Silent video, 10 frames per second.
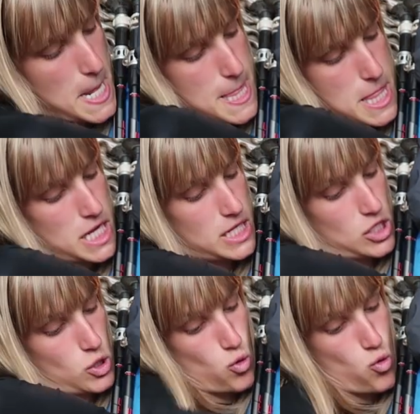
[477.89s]

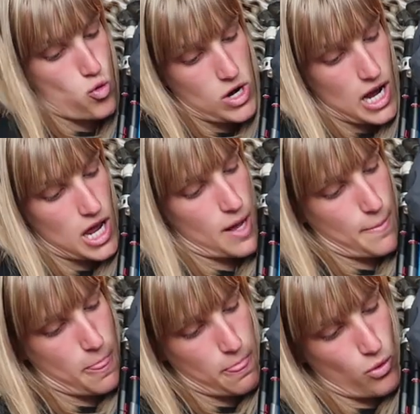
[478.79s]
Next, ooh la la.
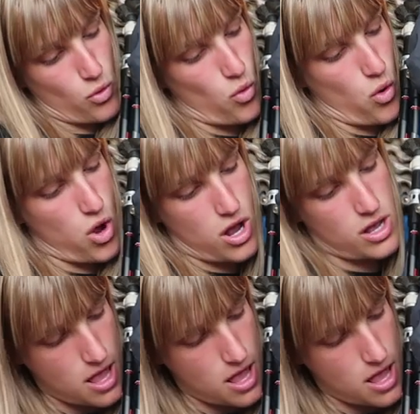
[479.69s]
Oh.